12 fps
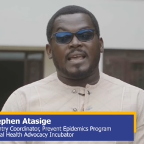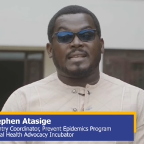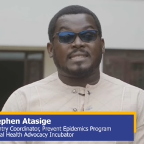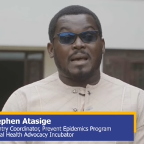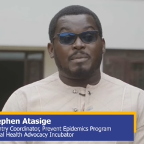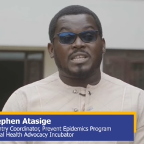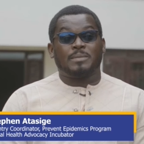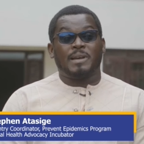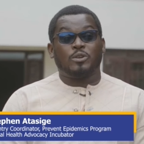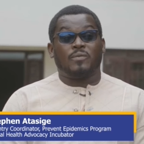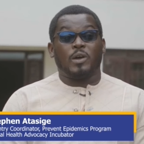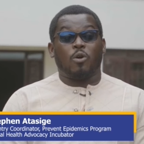the
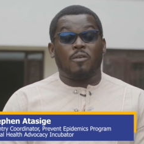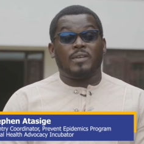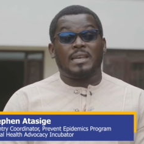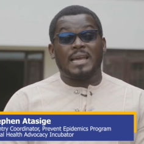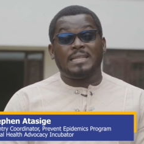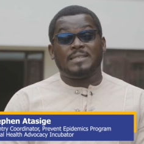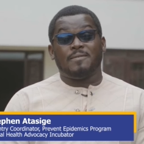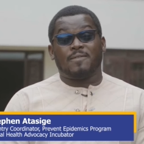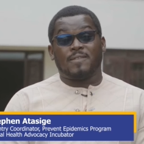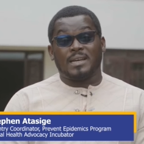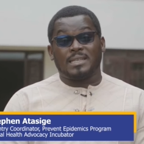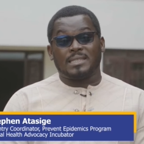establishment of the COVID-19
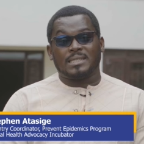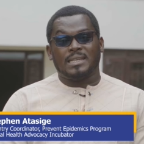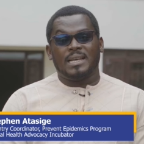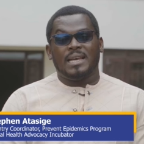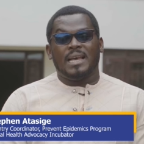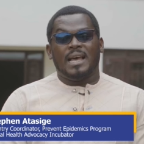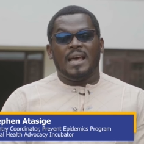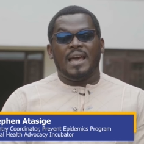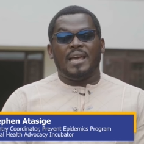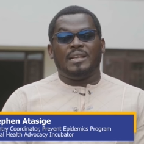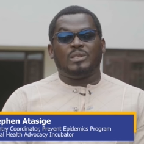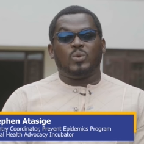fund.
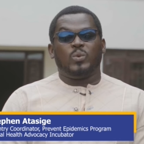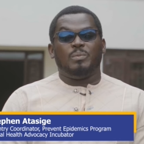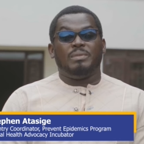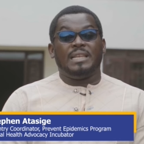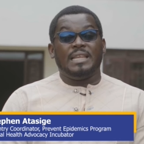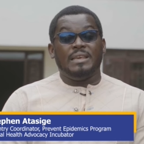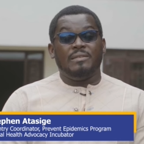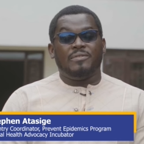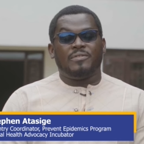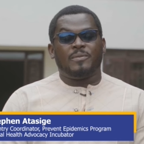And we believe